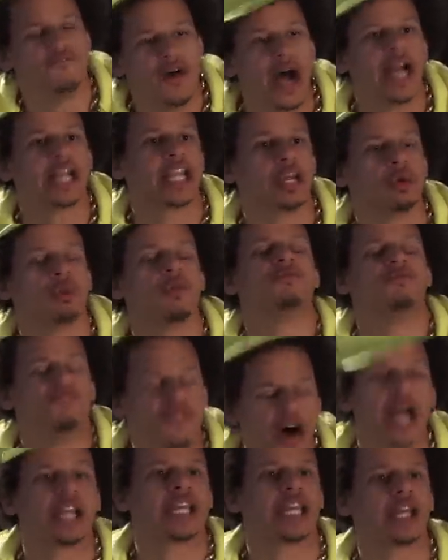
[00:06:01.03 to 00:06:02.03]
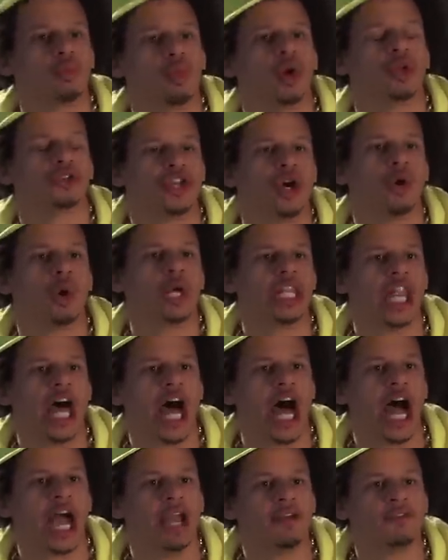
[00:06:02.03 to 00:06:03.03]
Fuck it, fuck it, we'll do it
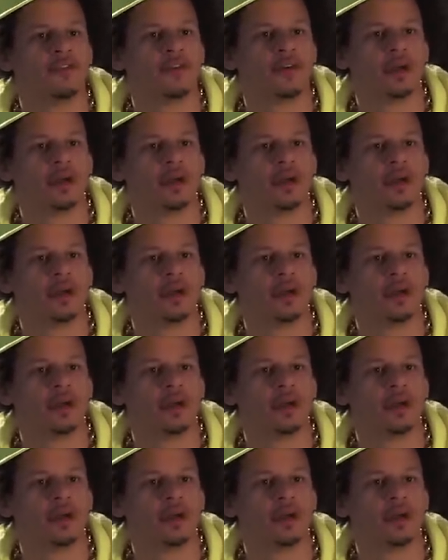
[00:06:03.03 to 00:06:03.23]
live.